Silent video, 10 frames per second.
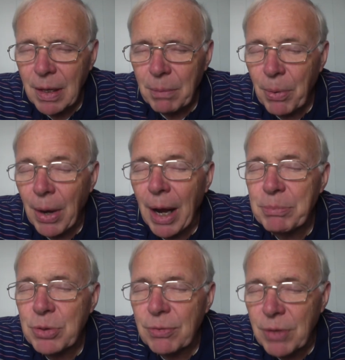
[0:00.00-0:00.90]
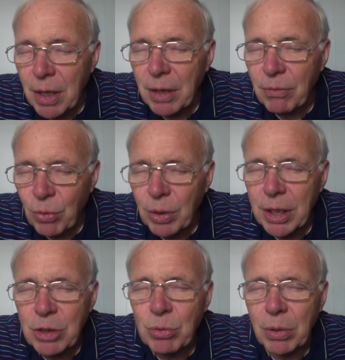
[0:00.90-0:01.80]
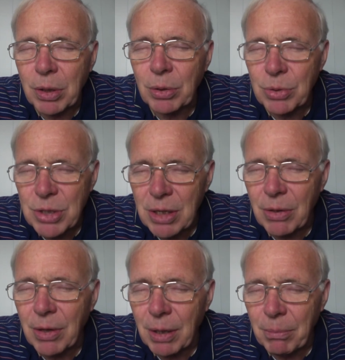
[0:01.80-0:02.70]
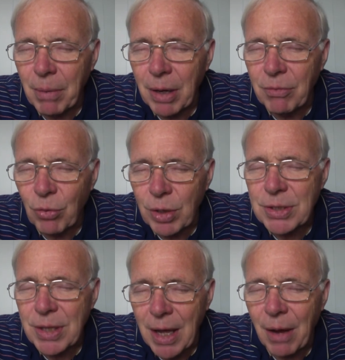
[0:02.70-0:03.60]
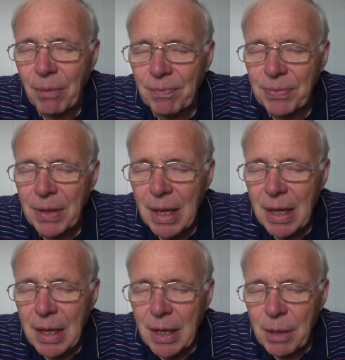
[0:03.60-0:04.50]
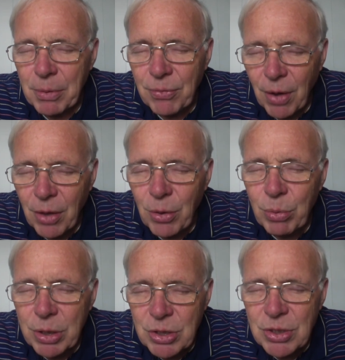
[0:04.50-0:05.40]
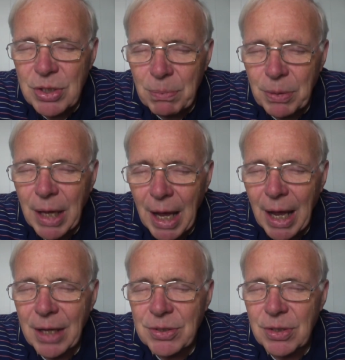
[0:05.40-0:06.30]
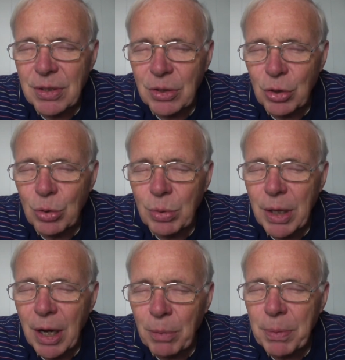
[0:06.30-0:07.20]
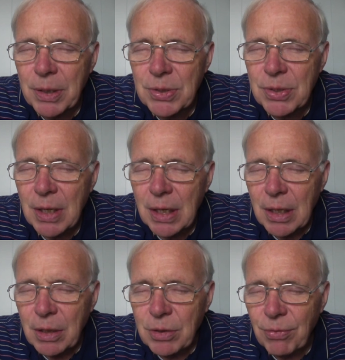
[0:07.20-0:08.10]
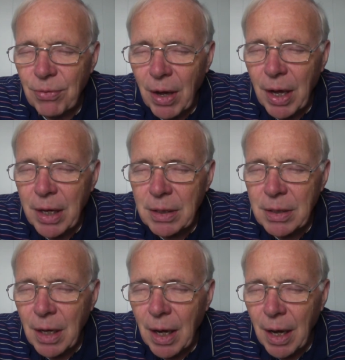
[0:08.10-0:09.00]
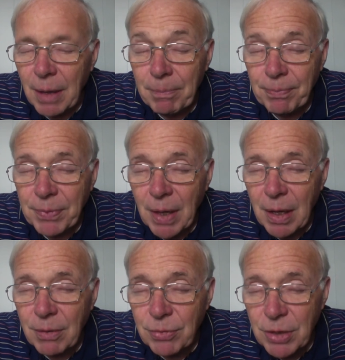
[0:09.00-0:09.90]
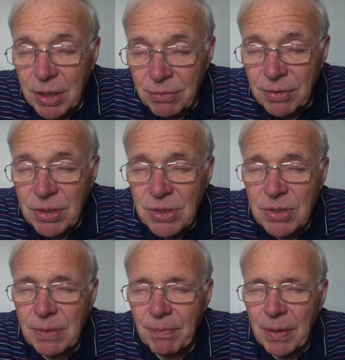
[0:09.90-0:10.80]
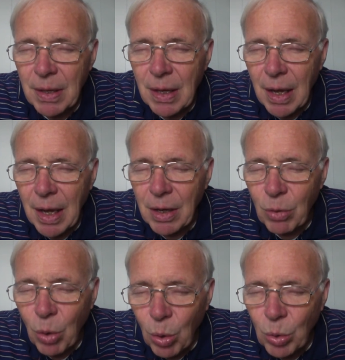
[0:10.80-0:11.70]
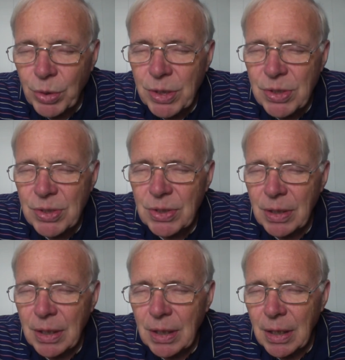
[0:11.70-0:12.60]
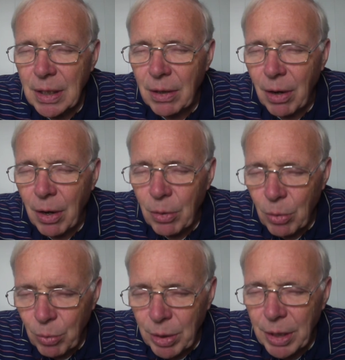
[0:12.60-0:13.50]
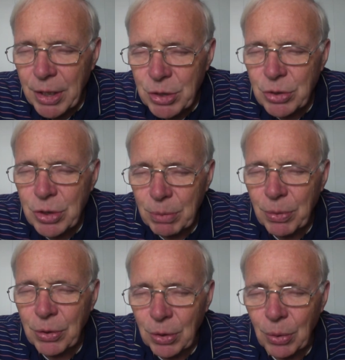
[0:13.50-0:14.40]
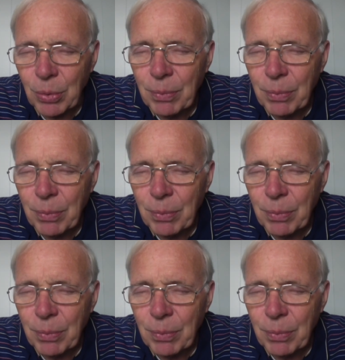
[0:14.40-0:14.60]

Perhaps you've done it for each one who's hearing my voice now. But Father, we just simply ask that you would help us to find um, uh, forgiveness and wholeness in our relationship with you.